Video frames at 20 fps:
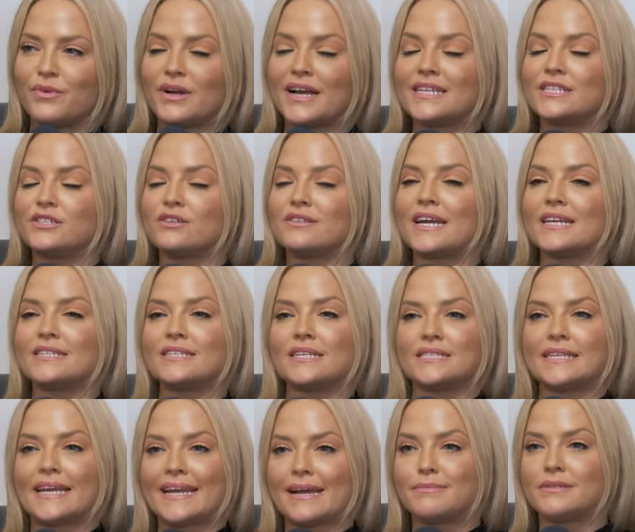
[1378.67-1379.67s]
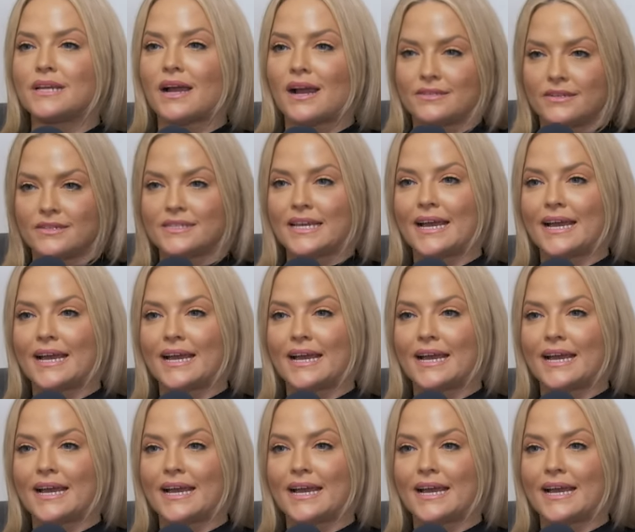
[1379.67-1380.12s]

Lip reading: Well, yes, I do like to say I'm Dr.